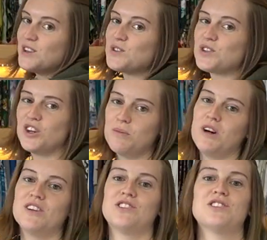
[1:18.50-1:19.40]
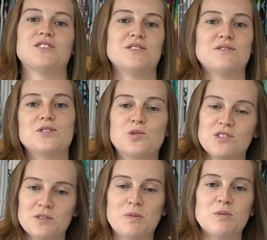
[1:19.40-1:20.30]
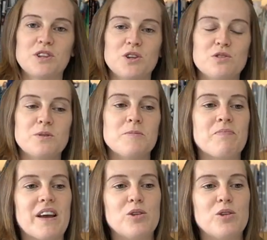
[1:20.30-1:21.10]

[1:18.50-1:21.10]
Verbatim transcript: you so much for all the support with the Ojyma,